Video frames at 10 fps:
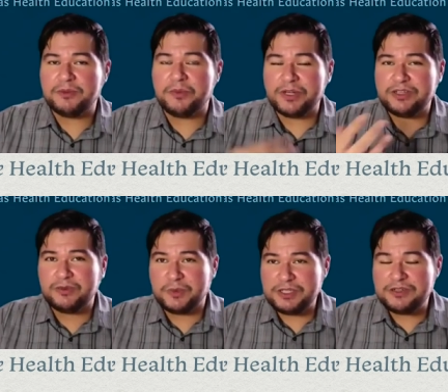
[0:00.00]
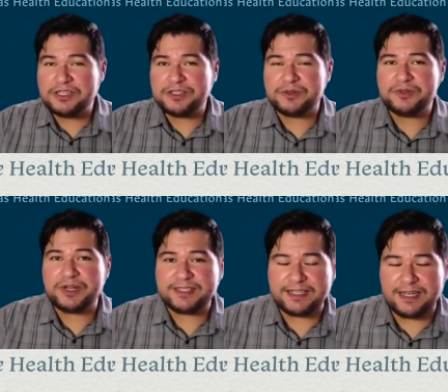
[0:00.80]
what, what you did to
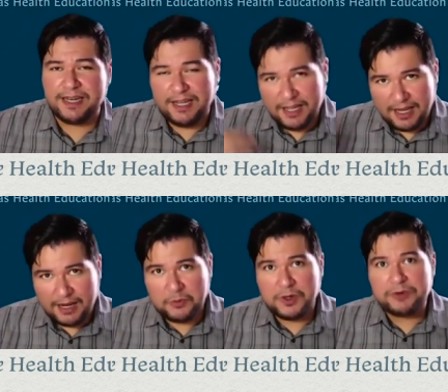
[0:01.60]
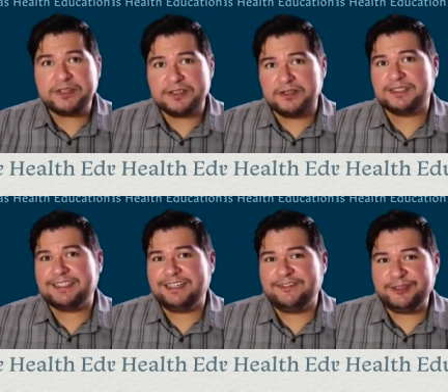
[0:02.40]
address it, and what
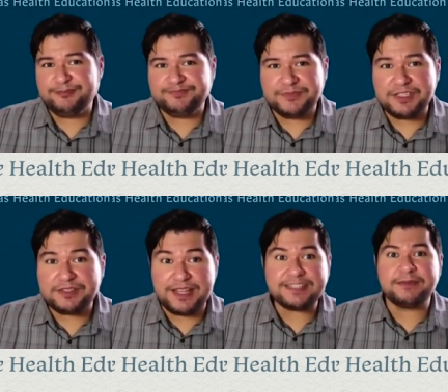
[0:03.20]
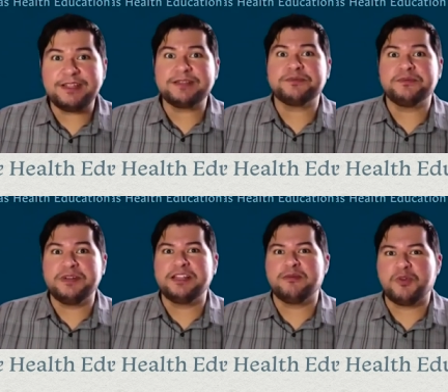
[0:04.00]
resulted of it. So that's something that's
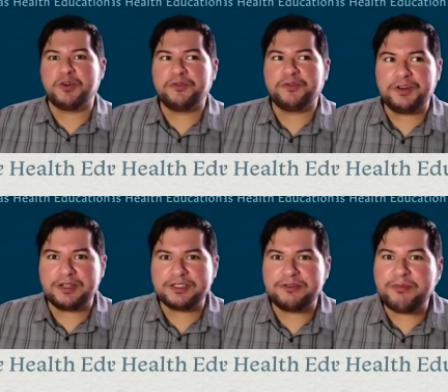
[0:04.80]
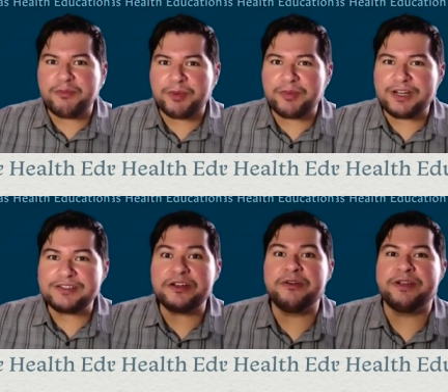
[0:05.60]
really important for you all to remember as
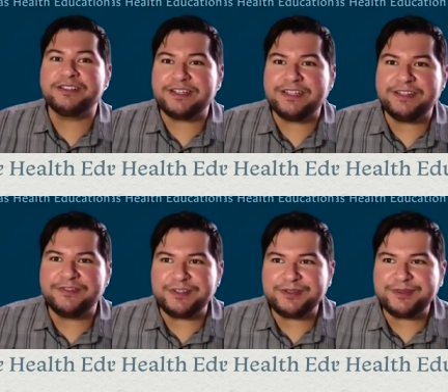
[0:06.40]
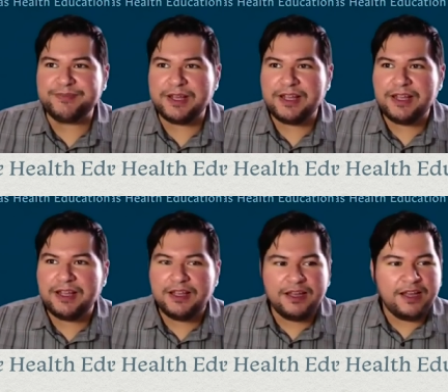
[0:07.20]
you're going into your interviews.
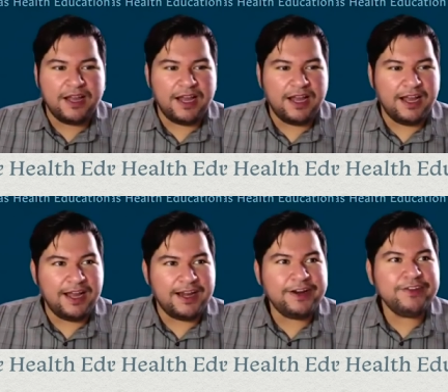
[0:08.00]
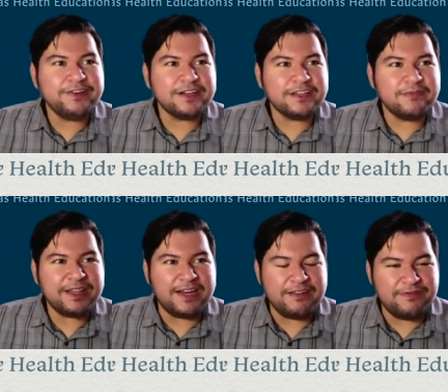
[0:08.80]
Uh, another document
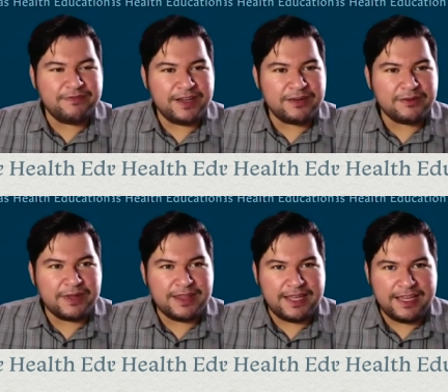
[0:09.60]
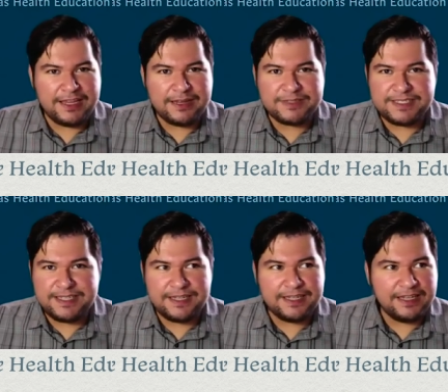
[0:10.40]
that I found with
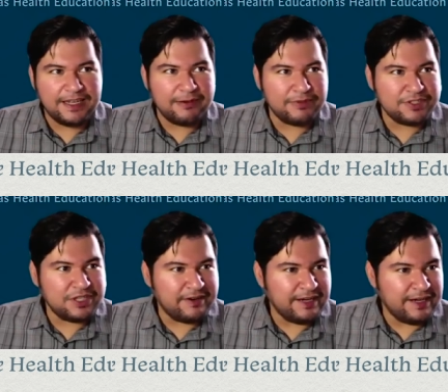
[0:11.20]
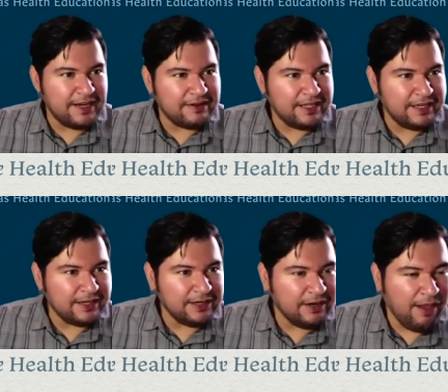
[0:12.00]
AMC, and I will share it now here,